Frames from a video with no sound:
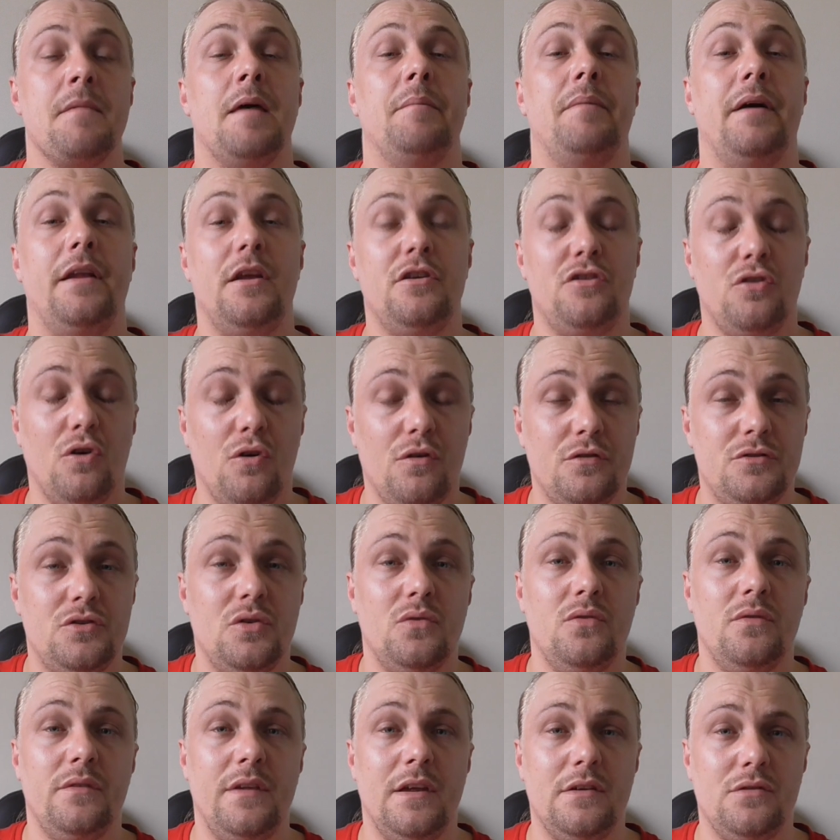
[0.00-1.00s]
But there's
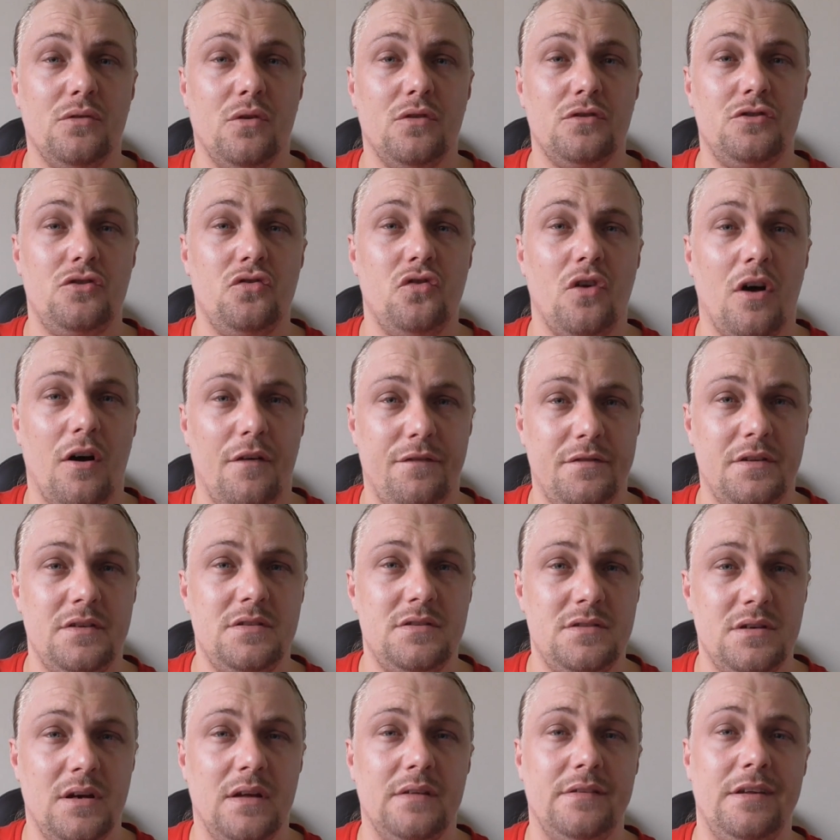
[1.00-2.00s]
also an
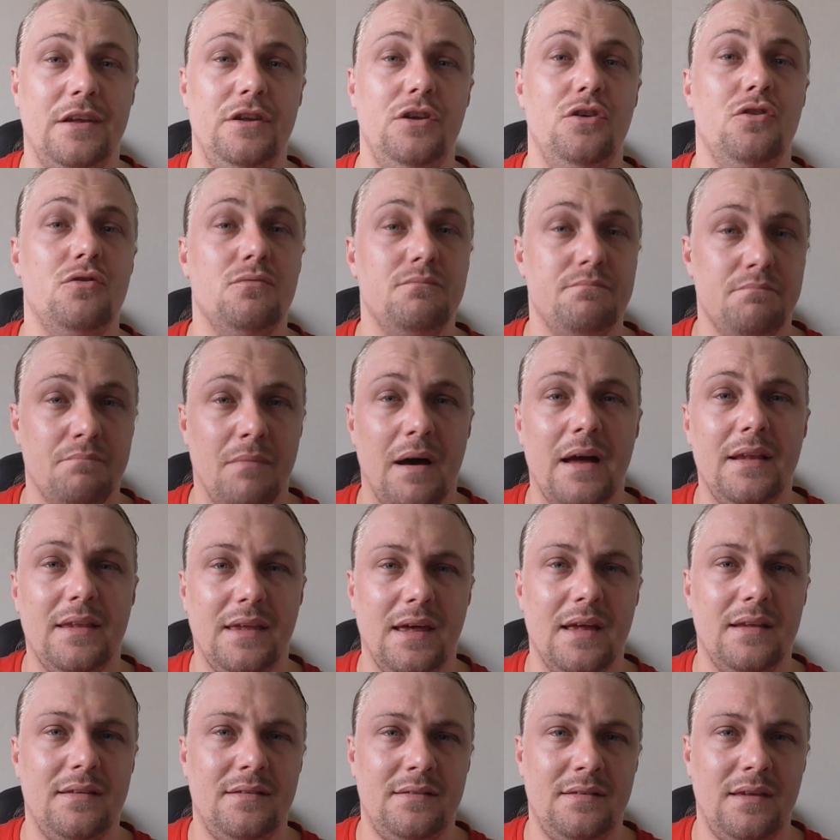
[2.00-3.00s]
often chance that you might
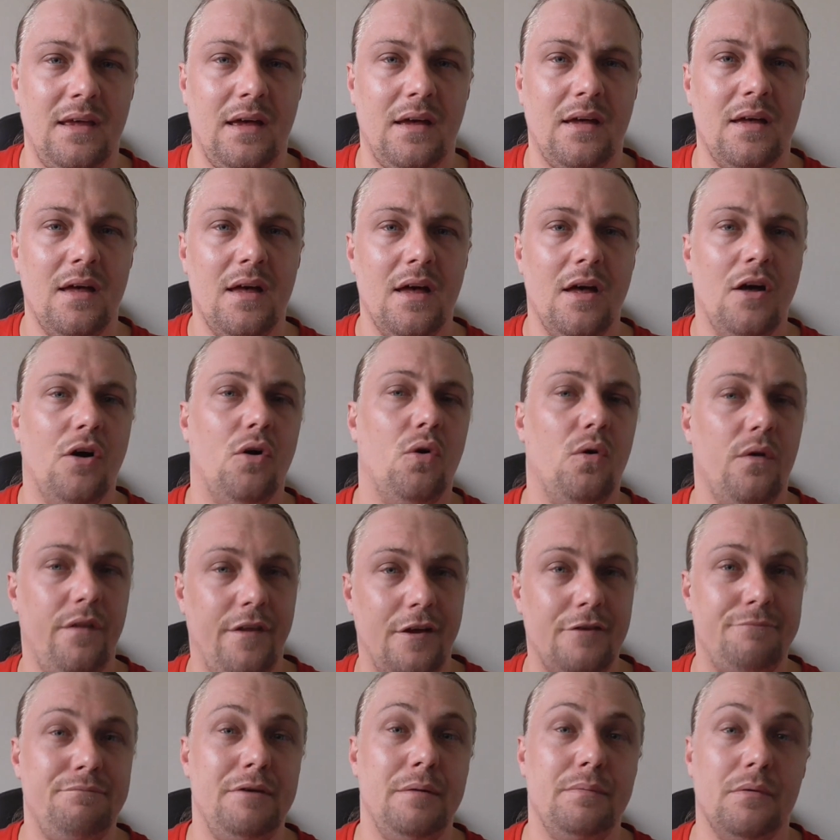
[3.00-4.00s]
get sick, or
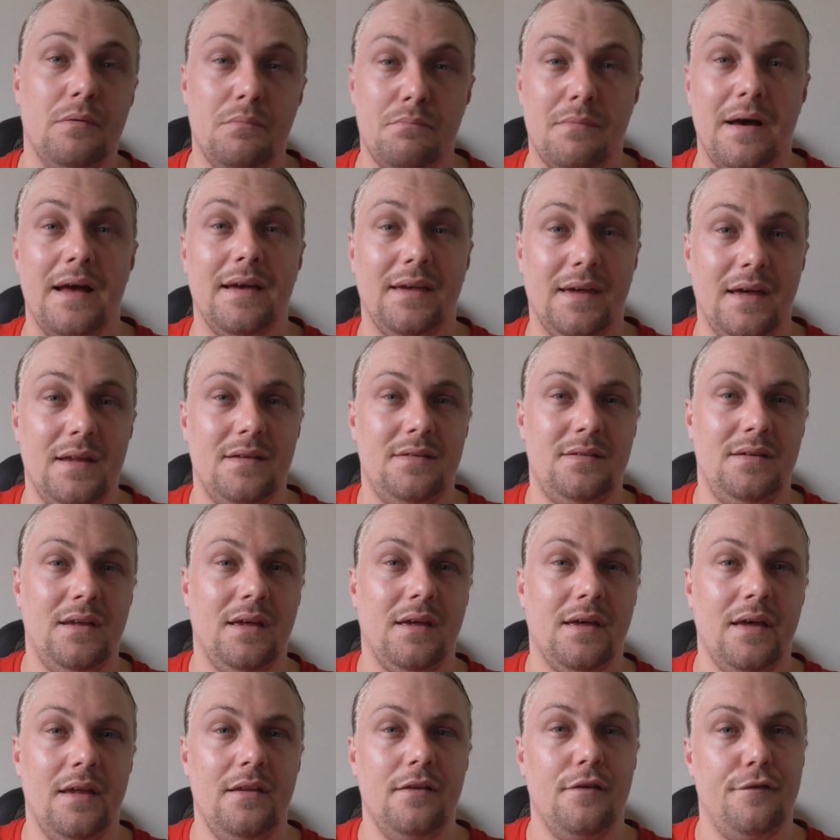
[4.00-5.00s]
those people might get
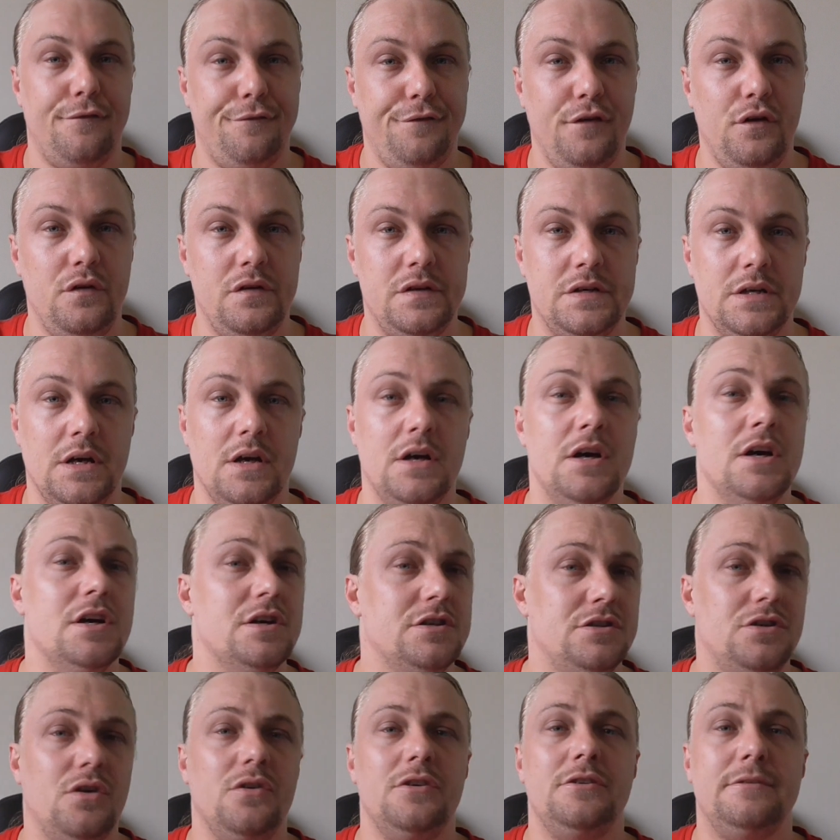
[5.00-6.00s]
sick in the future.
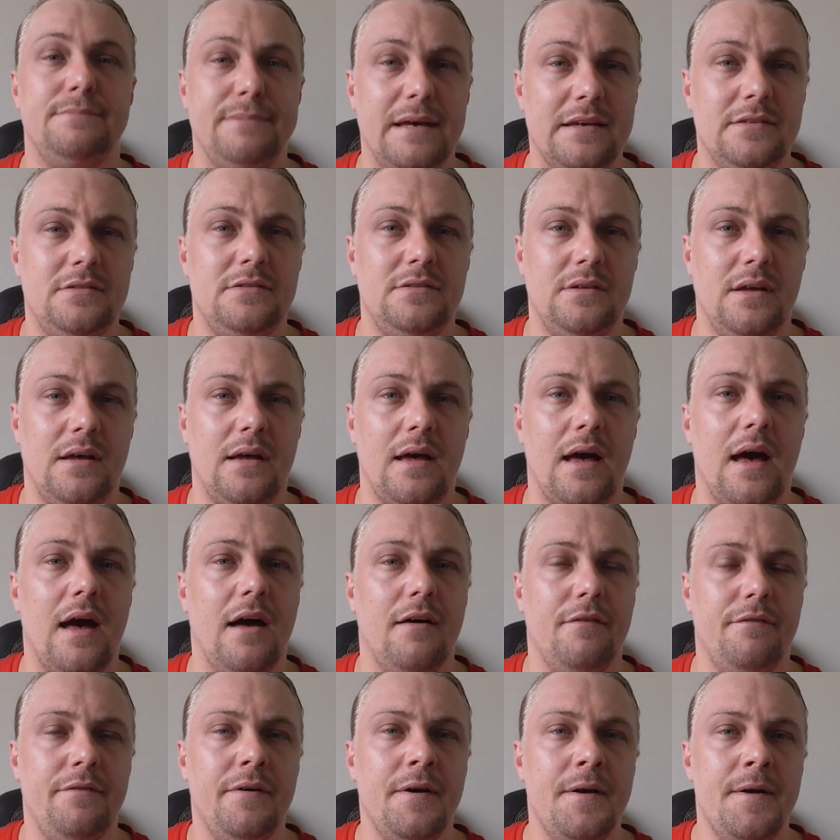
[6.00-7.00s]
So it's best to
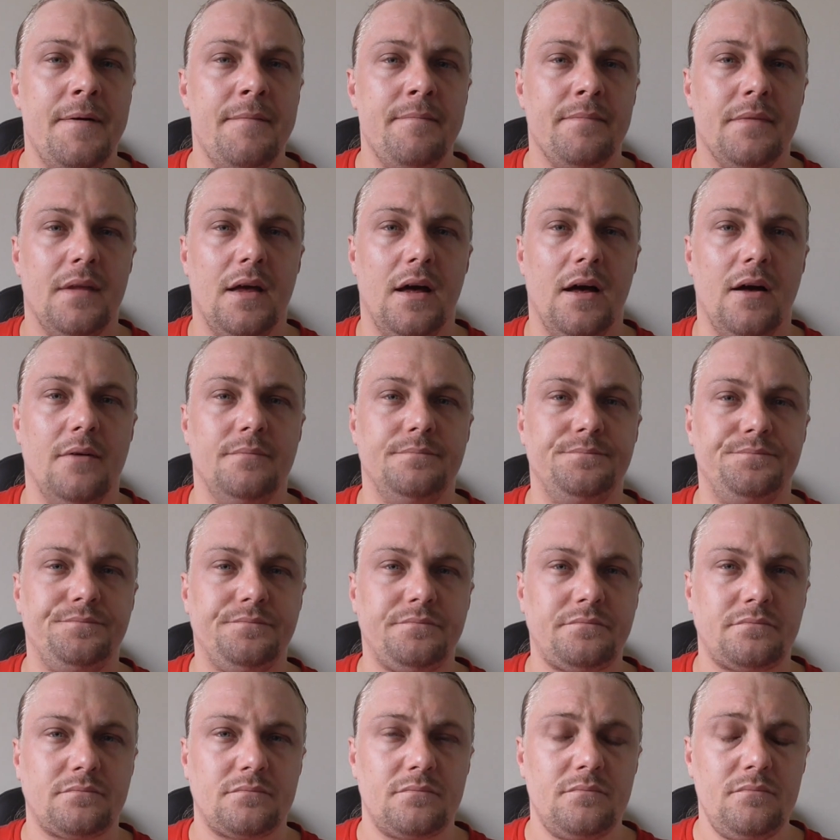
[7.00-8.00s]
have a
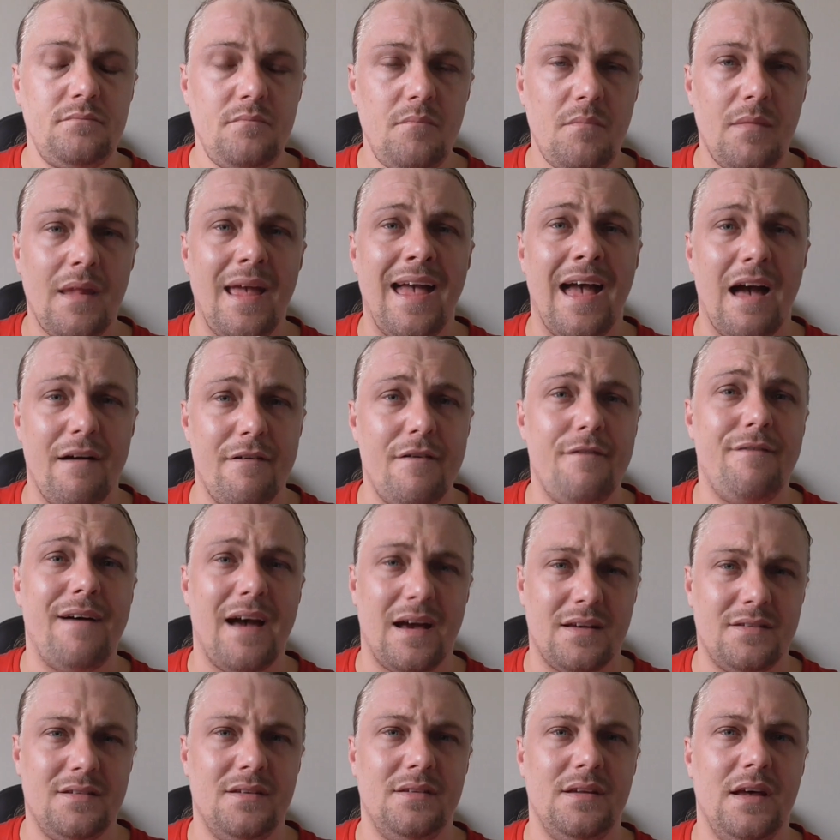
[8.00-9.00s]

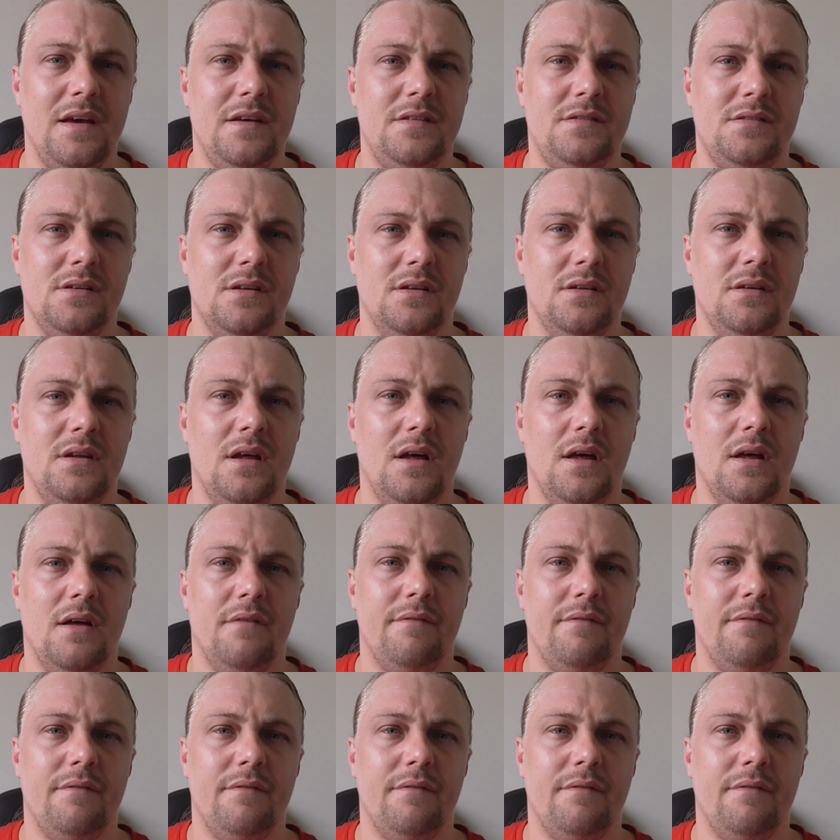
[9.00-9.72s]
vaccination